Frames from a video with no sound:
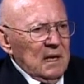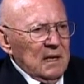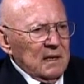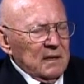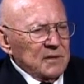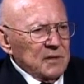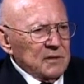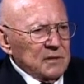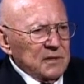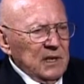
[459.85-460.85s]
And
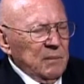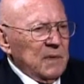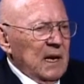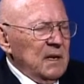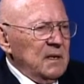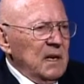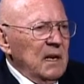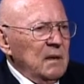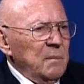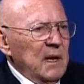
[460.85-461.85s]
Surgical Team
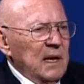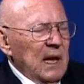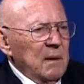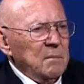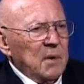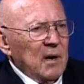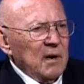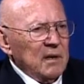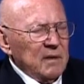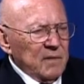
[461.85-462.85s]
19 became
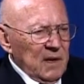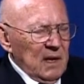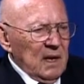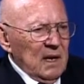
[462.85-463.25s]
part of the